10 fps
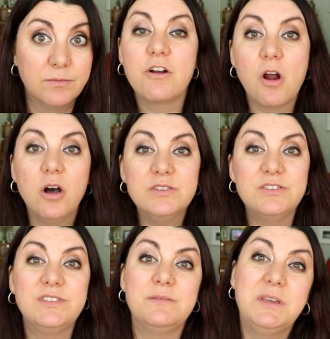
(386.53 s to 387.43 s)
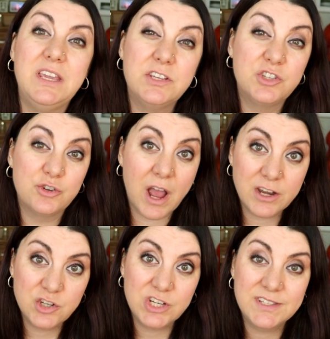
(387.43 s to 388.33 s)
There are also some key
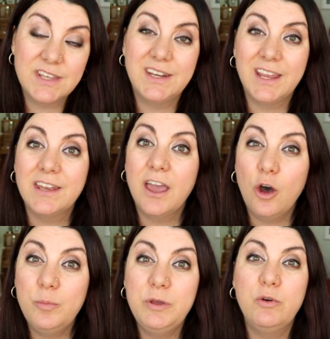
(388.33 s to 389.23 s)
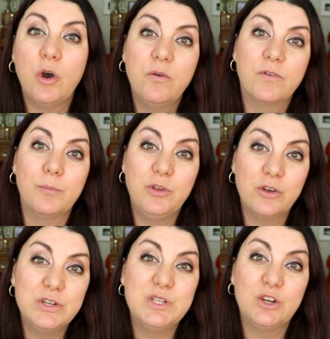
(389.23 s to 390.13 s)
strategies that can help you go from
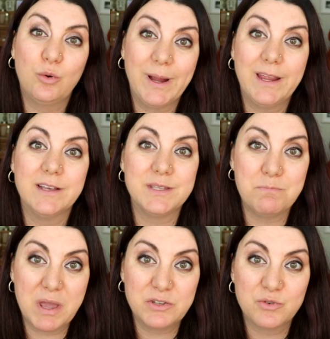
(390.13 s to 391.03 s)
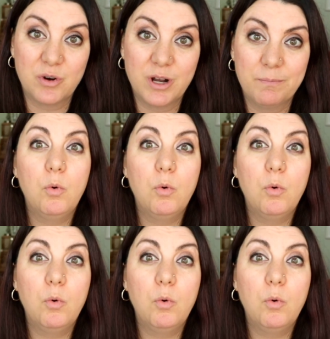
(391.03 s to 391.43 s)
good to great as a mentor.